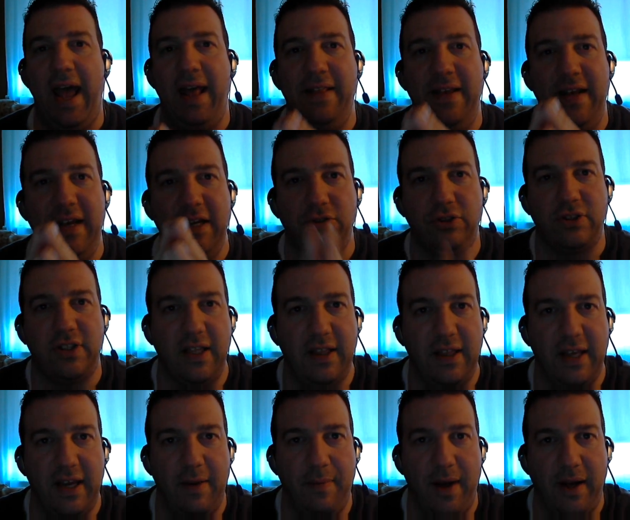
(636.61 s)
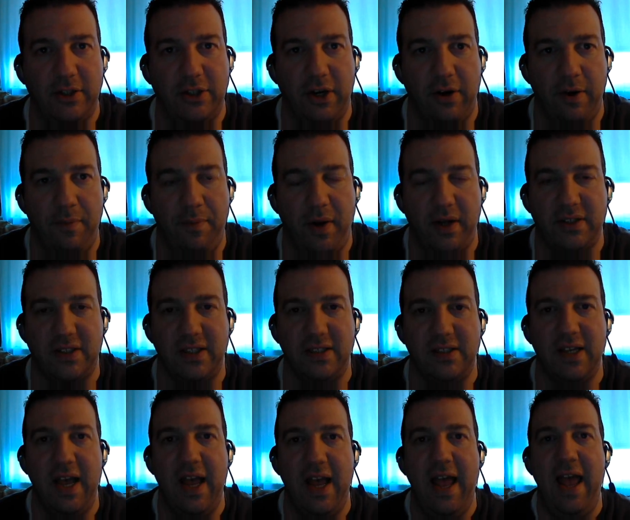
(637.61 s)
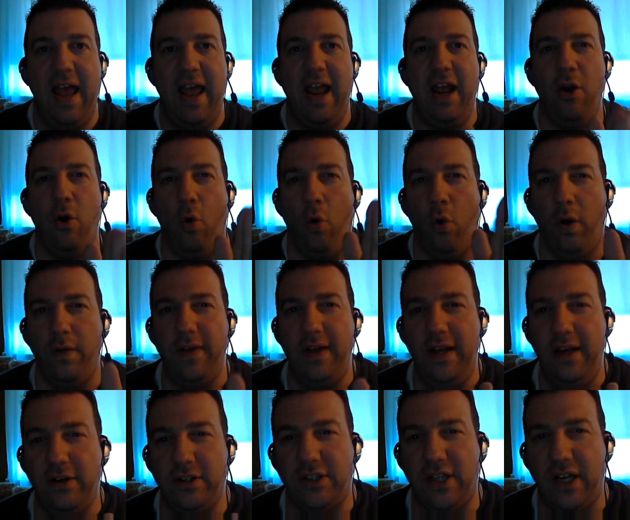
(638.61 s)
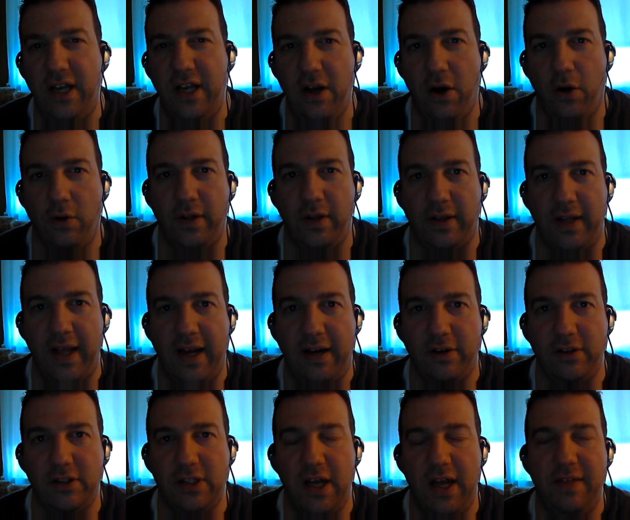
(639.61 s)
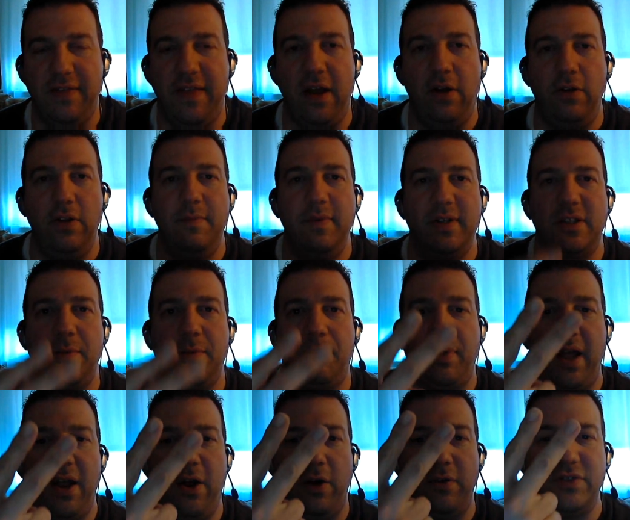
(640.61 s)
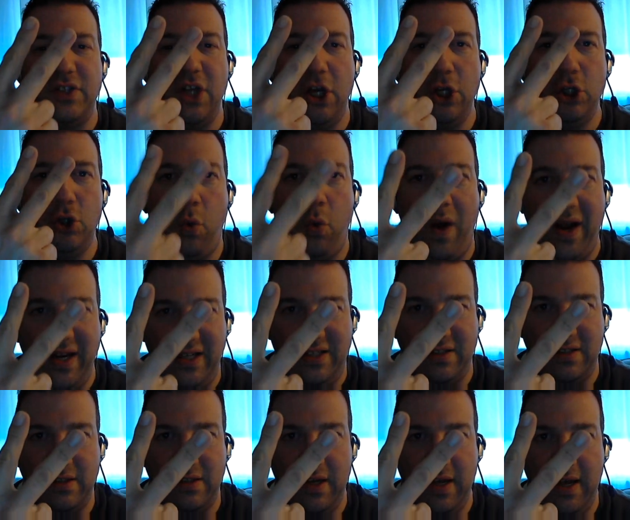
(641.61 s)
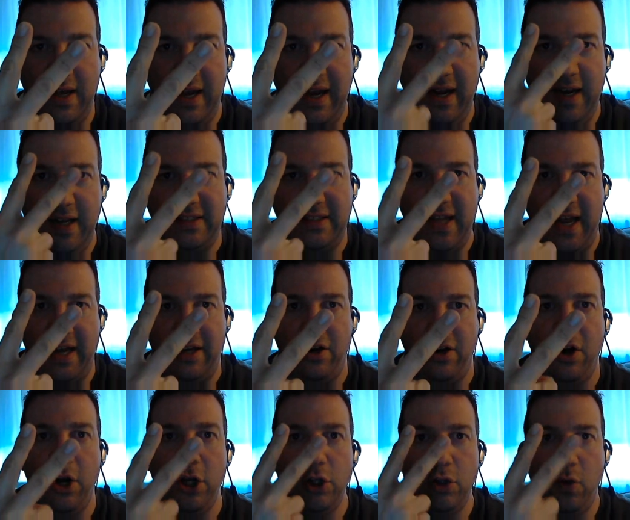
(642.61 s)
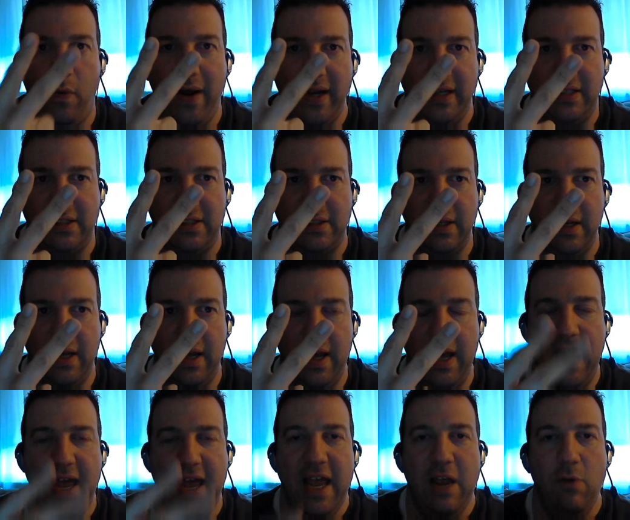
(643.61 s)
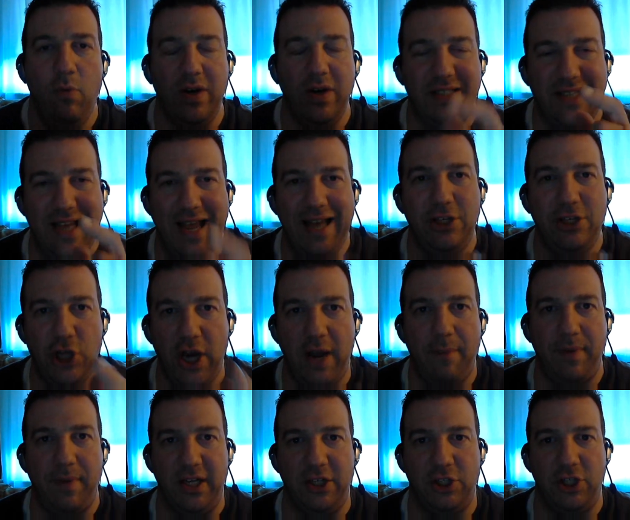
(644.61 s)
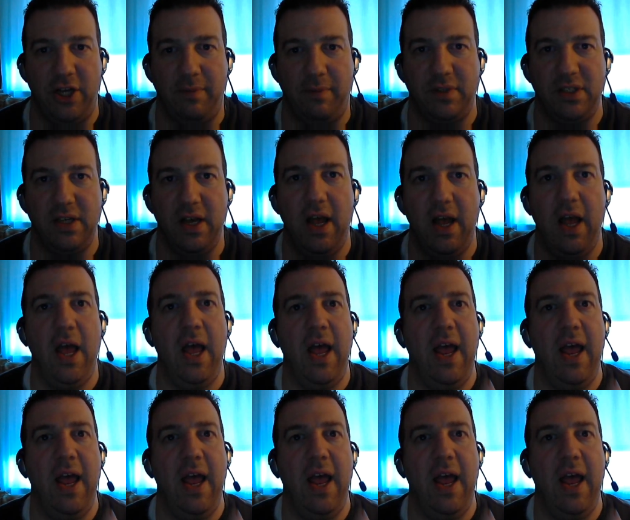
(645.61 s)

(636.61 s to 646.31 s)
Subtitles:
And the interesting thing about Jerry Buss is, in all the years that he owned the Lakers, they only missed the playoffs twice in his tenure. Twice. He won 10 championships.